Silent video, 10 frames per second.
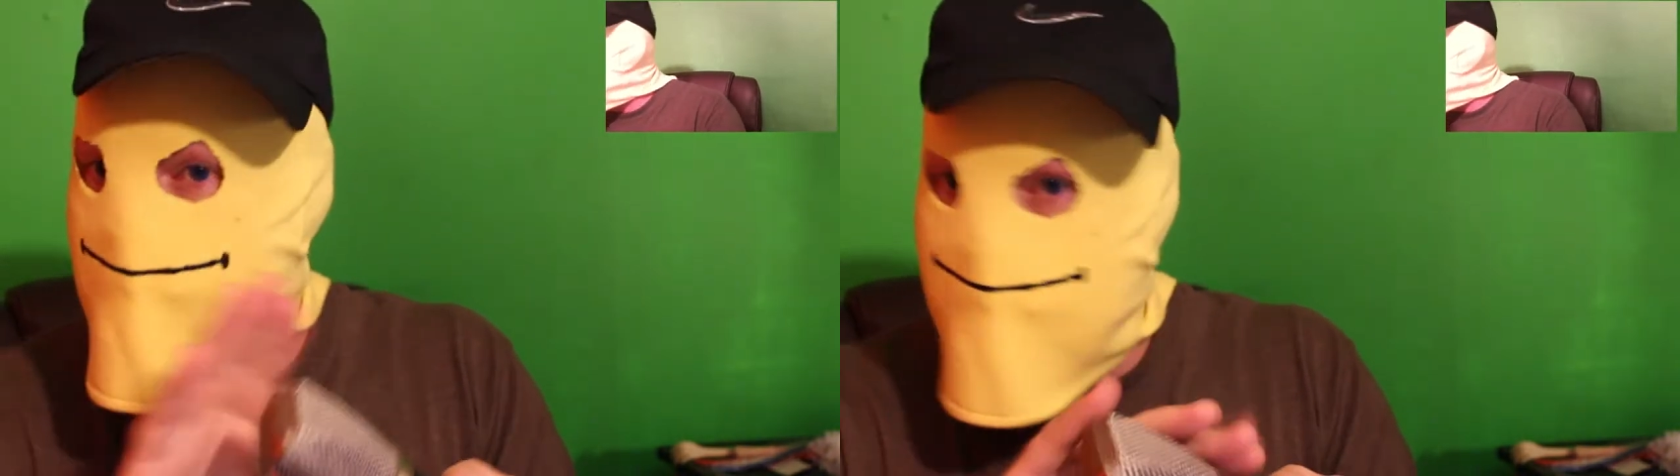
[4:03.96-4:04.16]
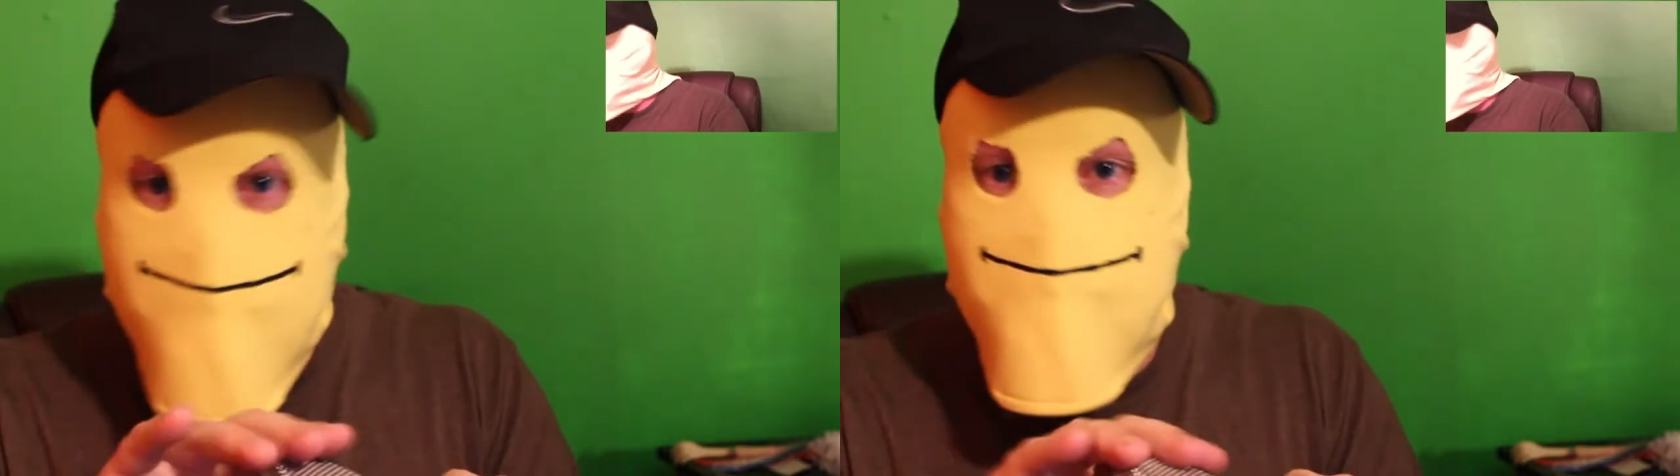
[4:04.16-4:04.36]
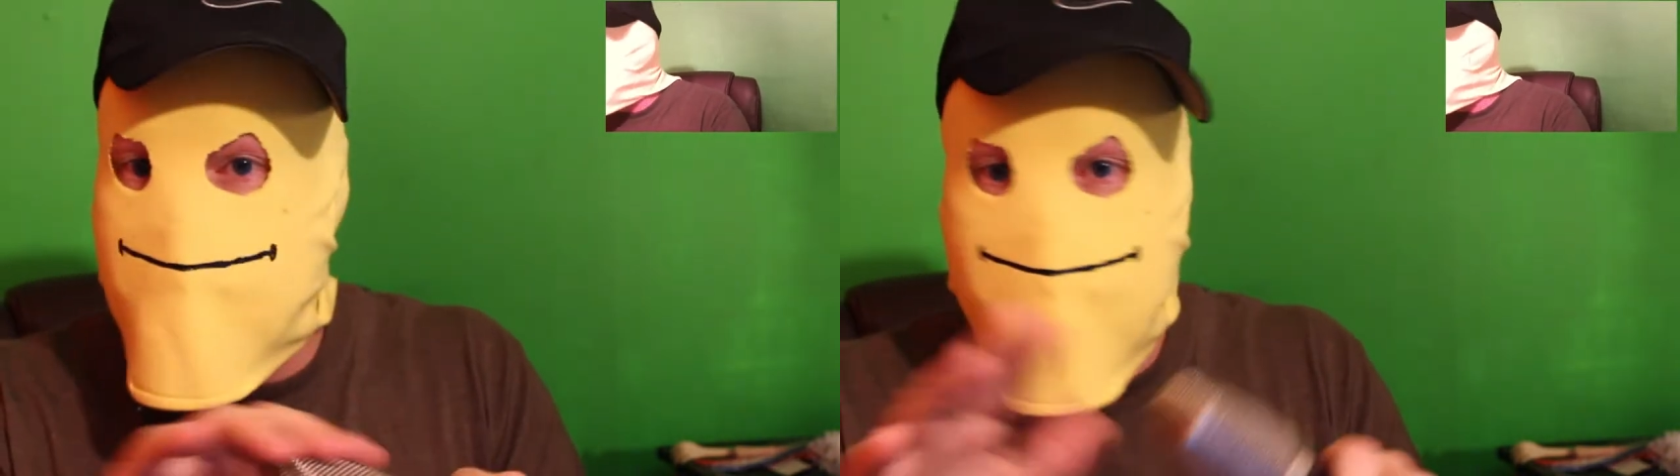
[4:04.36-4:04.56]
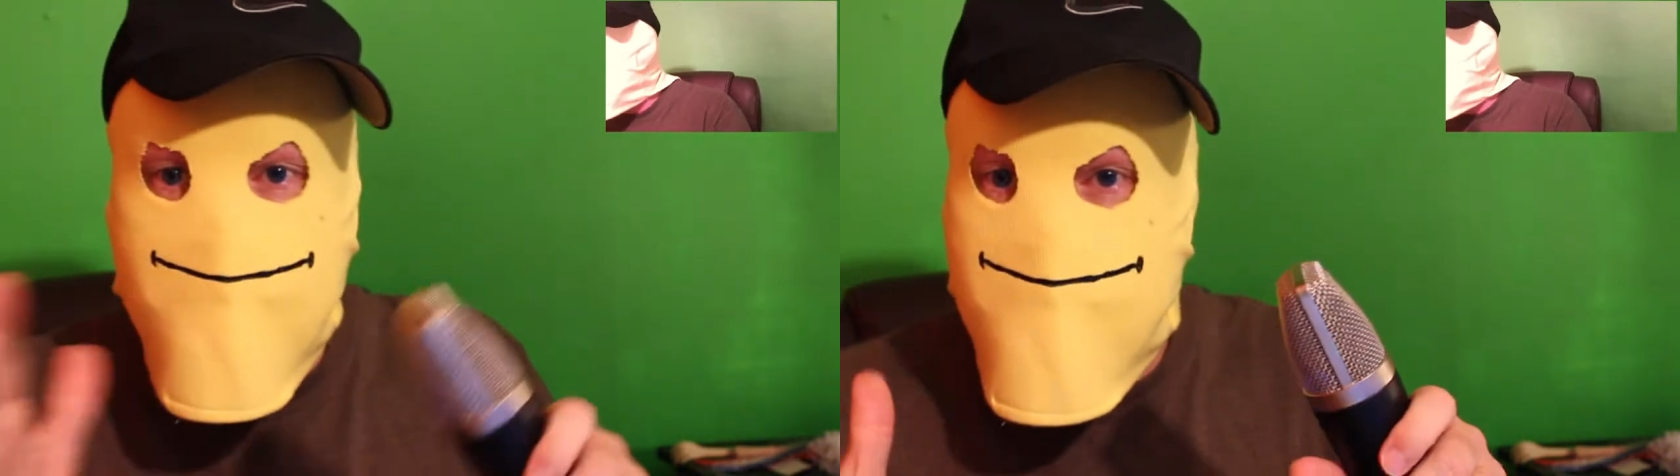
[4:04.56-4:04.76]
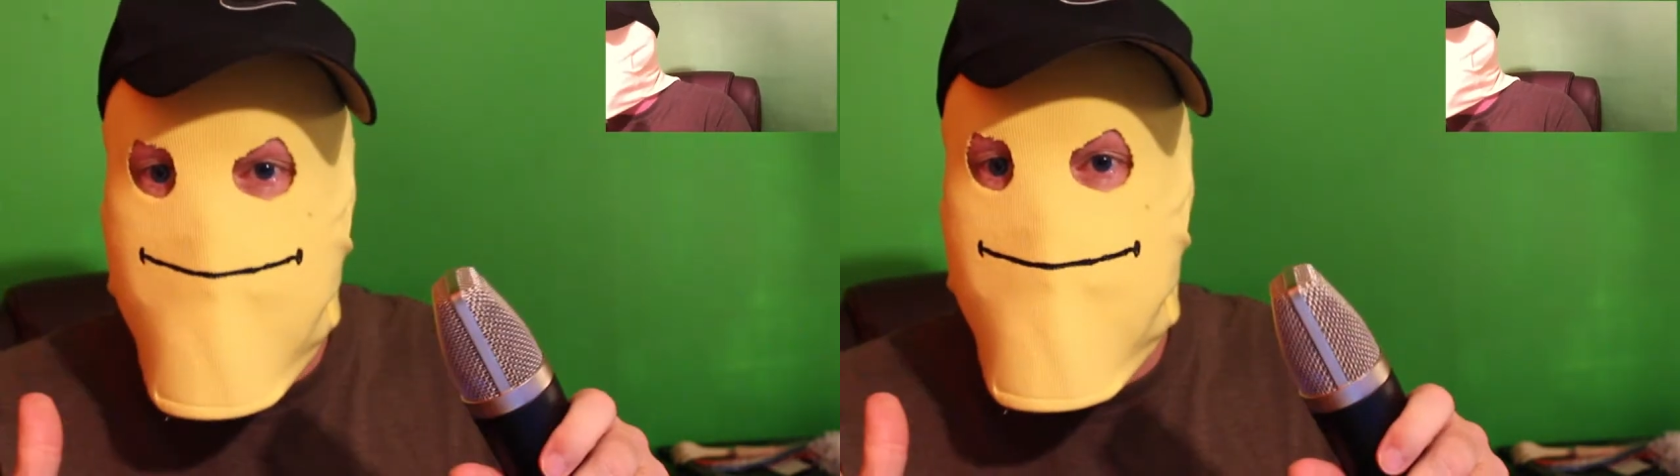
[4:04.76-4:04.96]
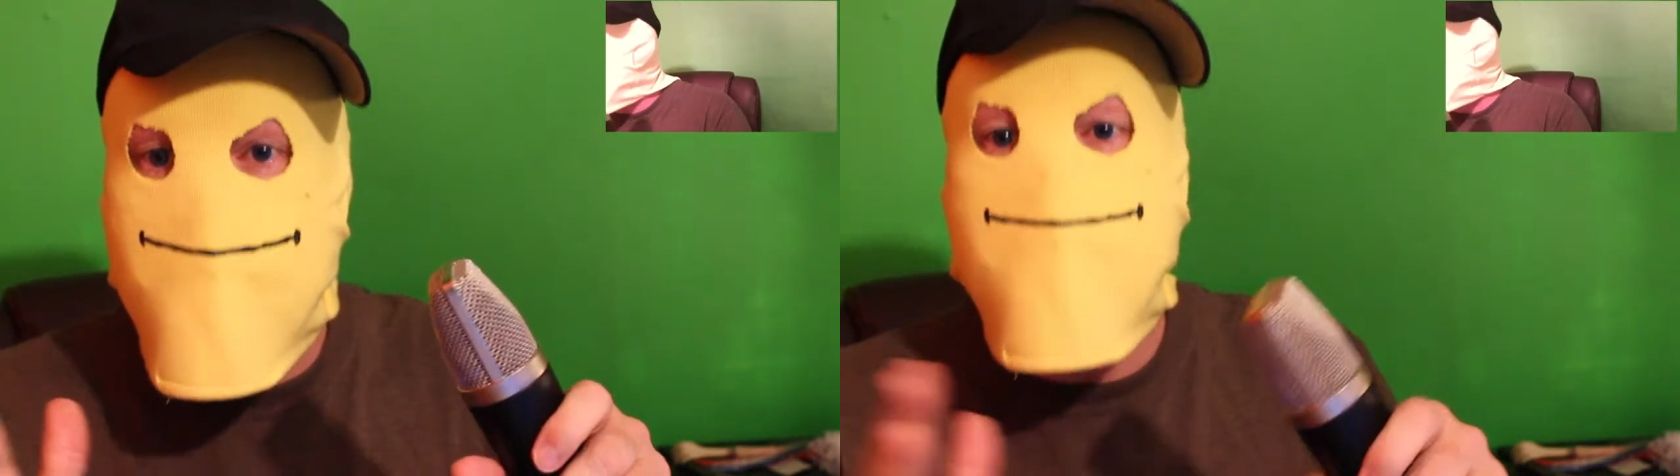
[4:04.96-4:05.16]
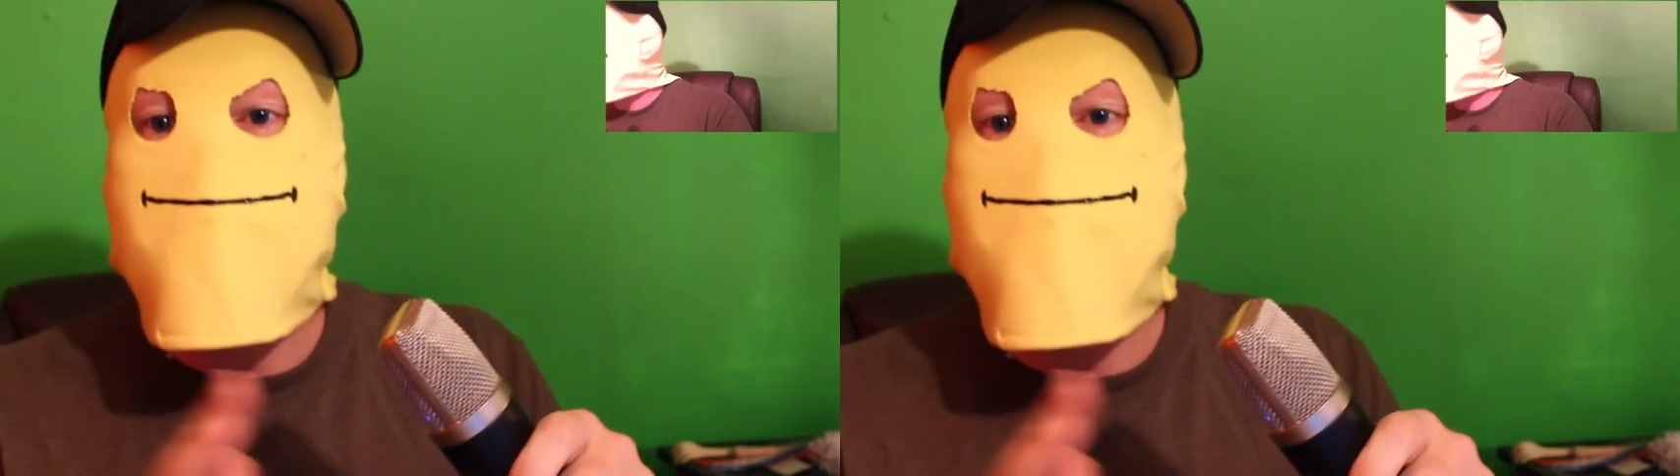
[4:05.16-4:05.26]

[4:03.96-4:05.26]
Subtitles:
or anything like that,